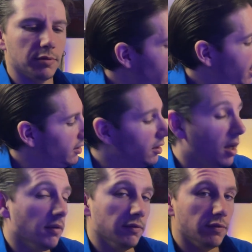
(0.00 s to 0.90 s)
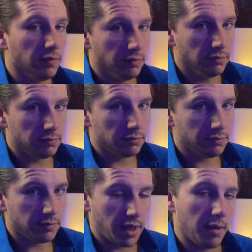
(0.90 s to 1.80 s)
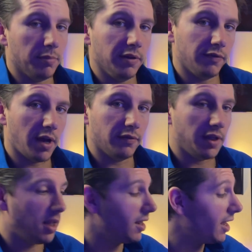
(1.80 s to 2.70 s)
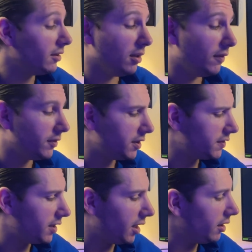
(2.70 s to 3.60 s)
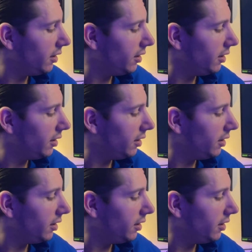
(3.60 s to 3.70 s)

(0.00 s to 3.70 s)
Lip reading: I love the MP510. I loved this thing.